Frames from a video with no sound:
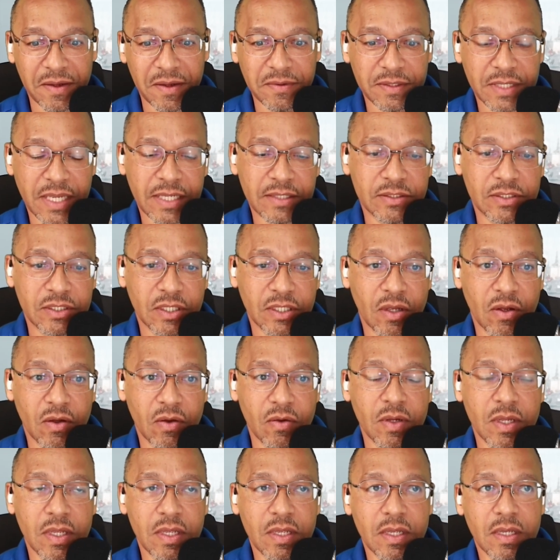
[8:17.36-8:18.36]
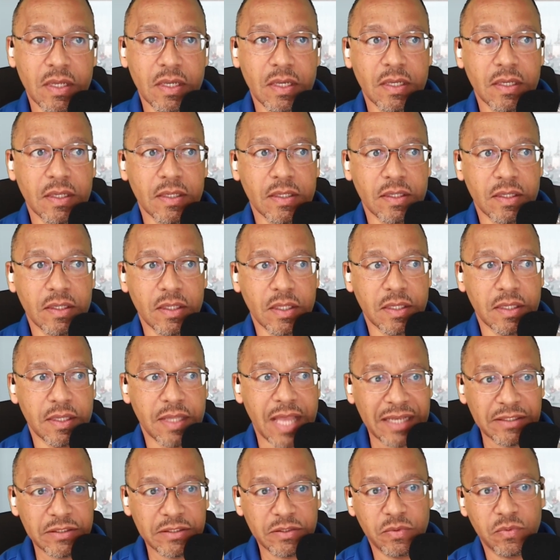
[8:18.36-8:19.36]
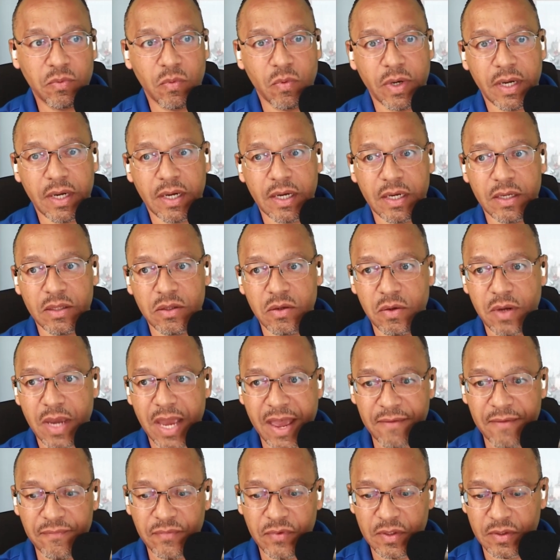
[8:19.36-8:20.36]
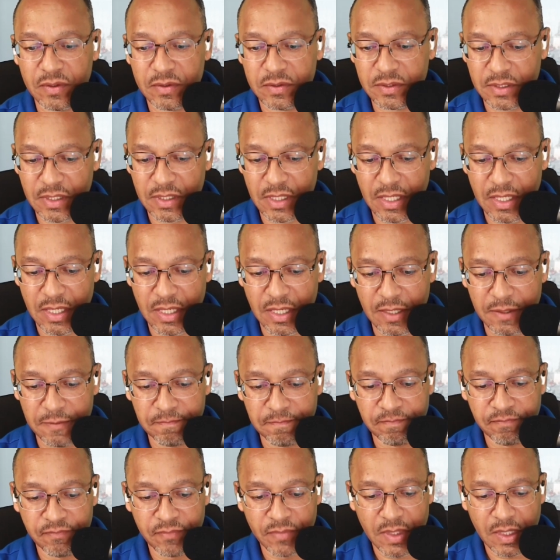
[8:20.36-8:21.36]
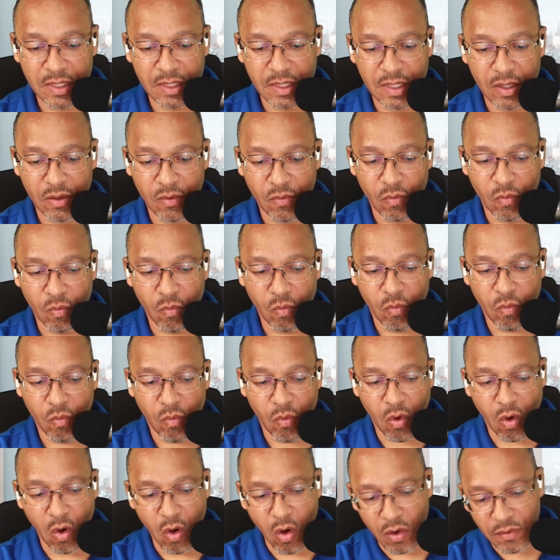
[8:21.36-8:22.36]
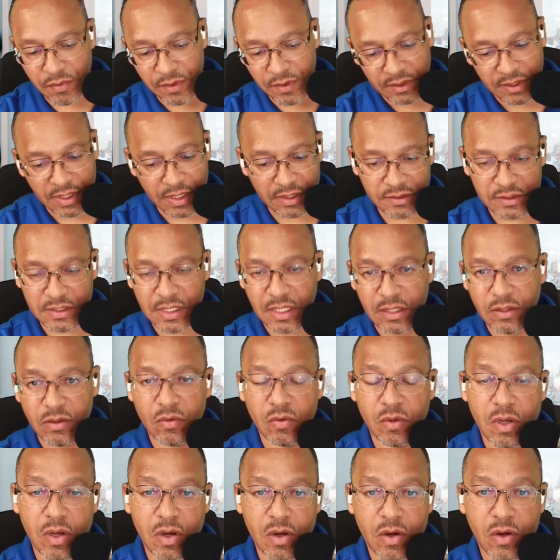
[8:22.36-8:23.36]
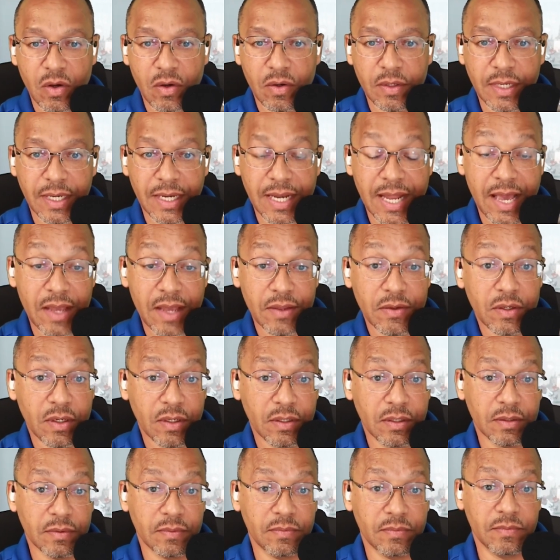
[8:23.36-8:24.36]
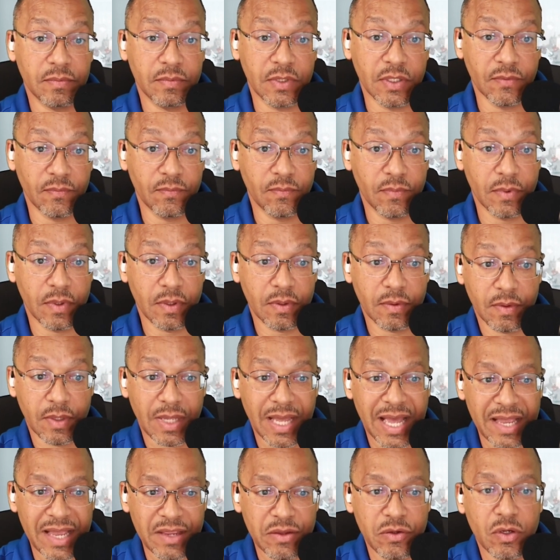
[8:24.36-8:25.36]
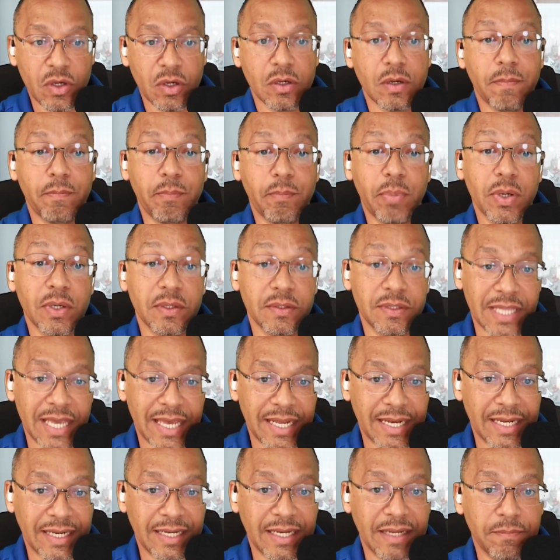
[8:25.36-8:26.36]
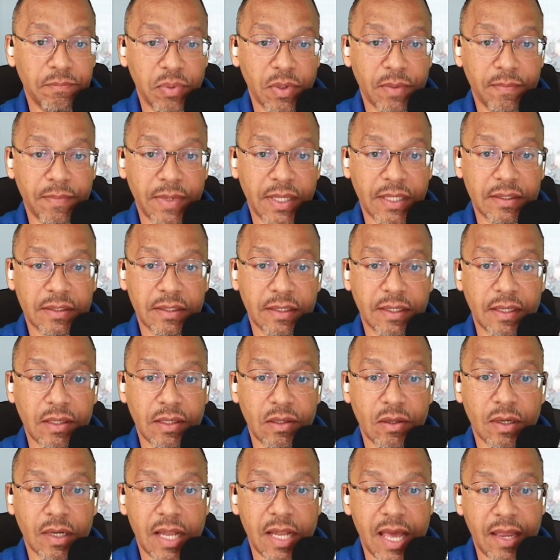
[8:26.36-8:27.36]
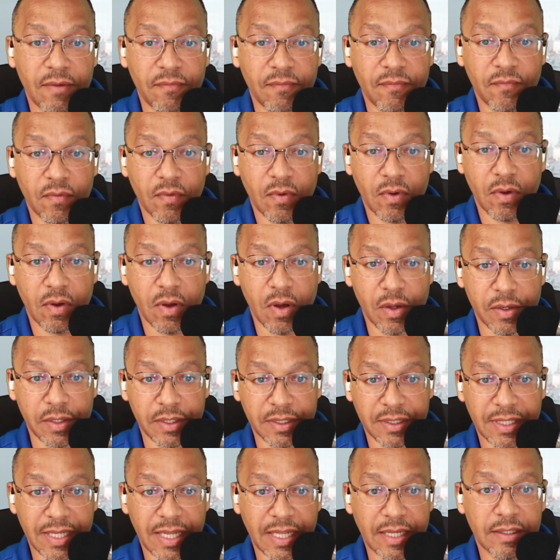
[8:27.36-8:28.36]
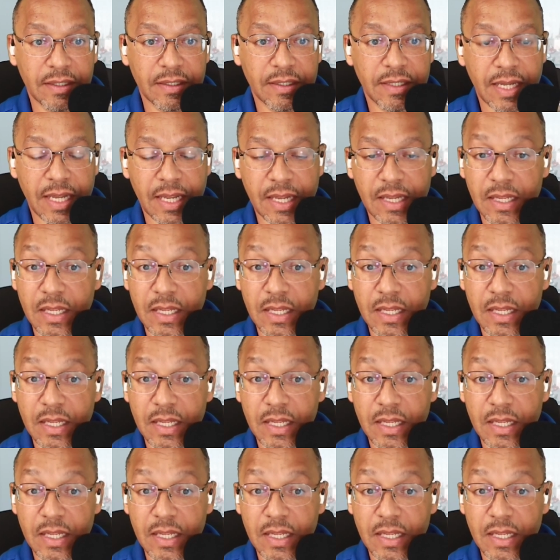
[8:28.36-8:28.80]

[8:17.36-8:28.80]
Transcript: And so that's where you have to see all the things that you learn and how you're gonna put that and implement it in your life on a day to day,